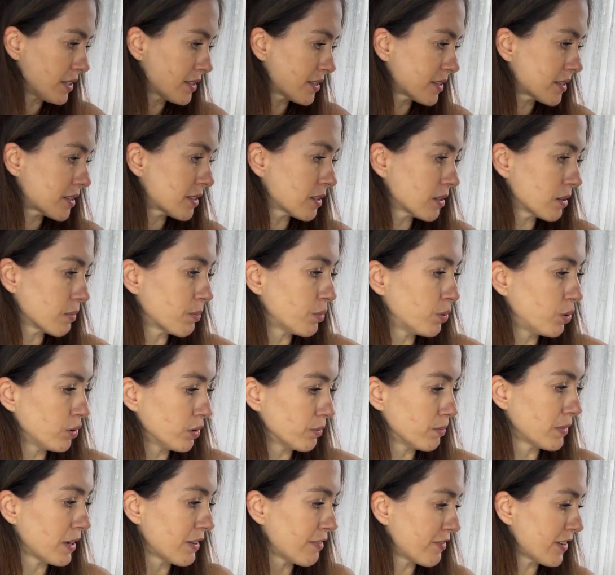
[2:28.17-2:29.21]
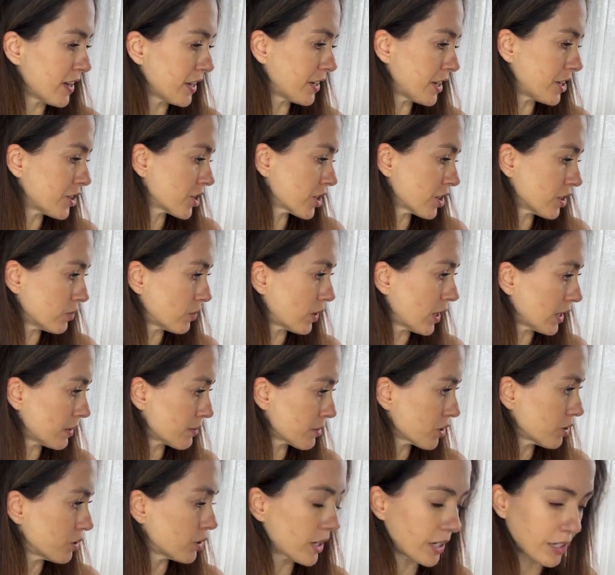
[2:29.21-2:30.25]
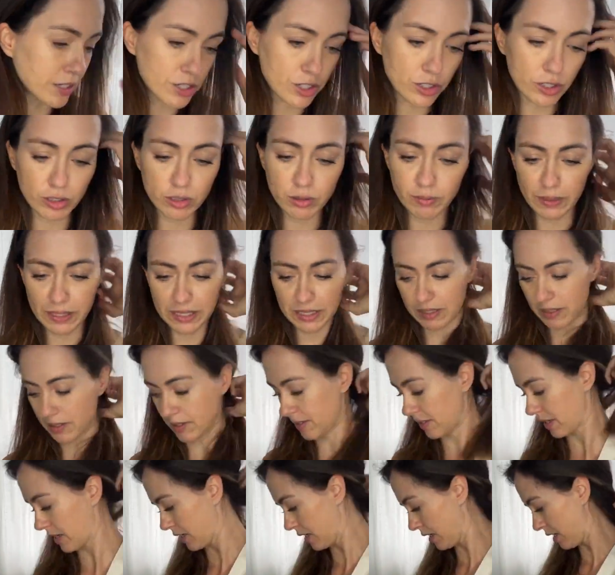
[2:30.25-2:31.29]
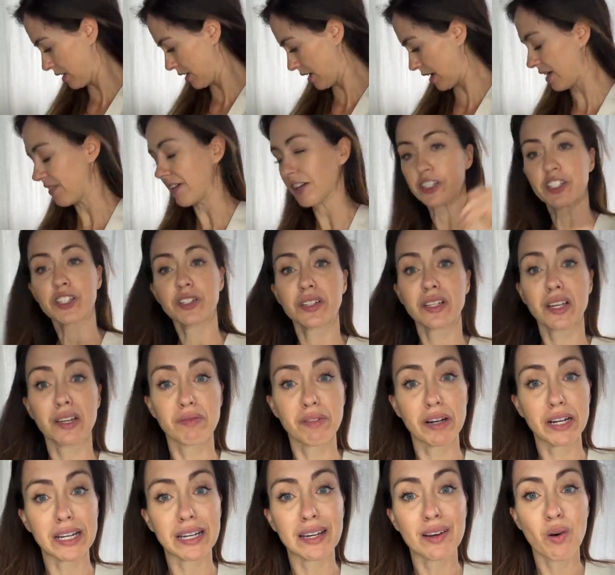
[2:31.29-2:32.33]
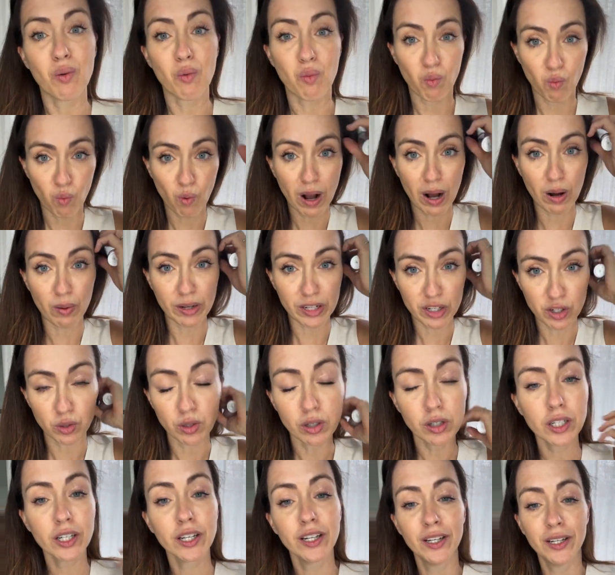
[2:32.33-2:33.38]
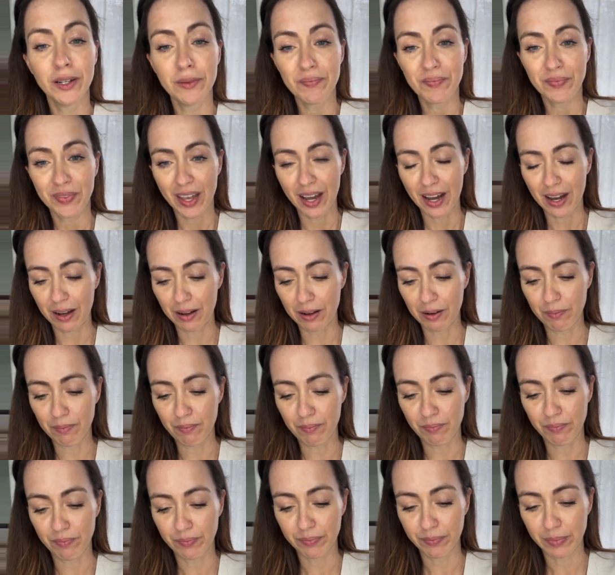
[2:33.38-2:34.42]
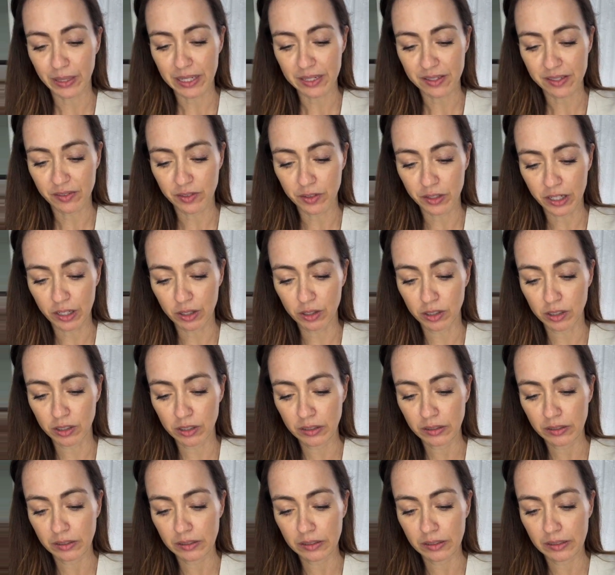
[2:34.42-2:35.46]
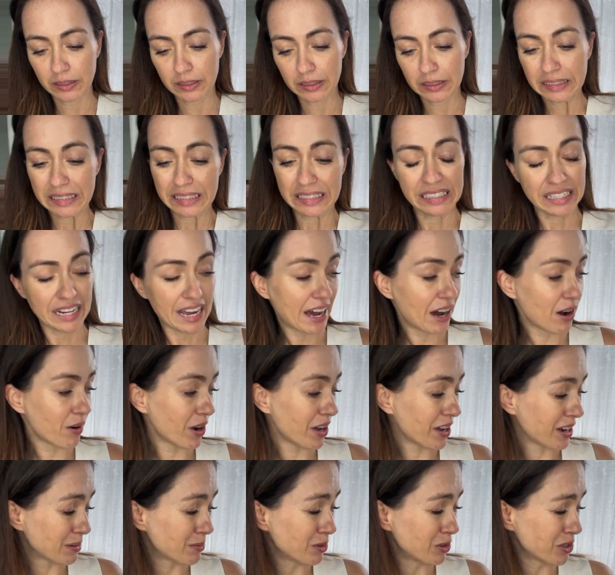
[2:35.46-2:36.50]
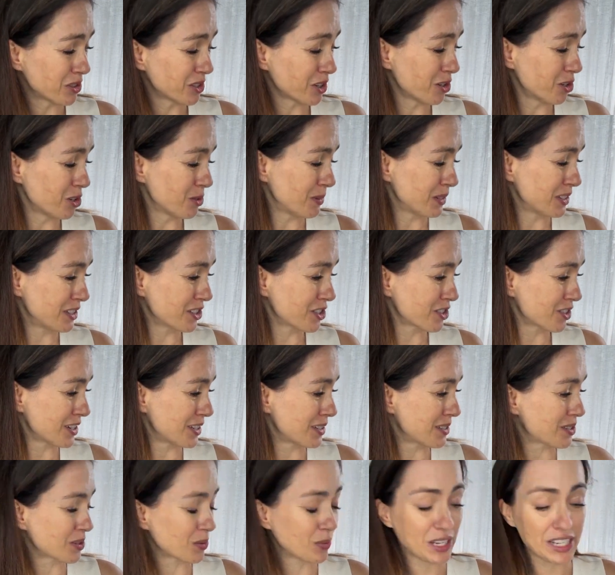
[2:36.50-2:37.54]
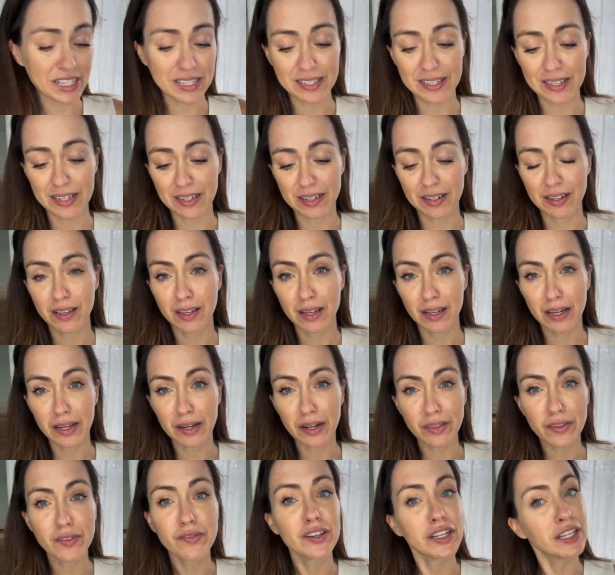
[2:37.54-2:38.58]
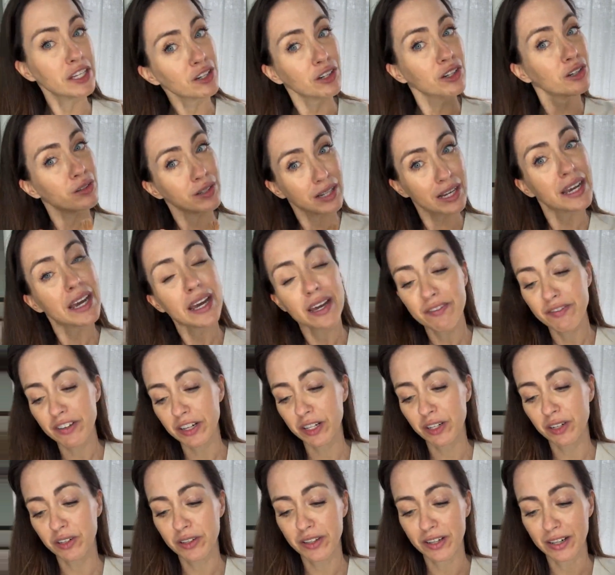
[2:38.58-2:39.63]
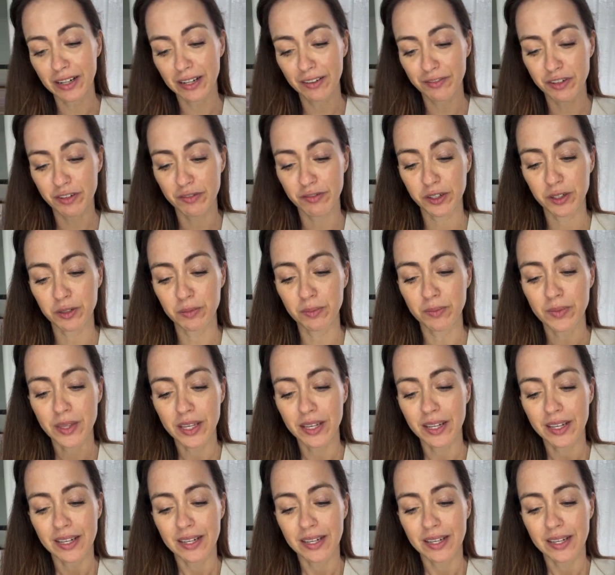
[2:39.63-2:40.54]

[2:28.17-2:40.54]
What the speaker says: is put my foundation on while I'm talking to you, because I've actually got to get ready while we talk, because I've only got an hour, and I'm also hoping to try and squeeze in another video, a hair video that I have to film,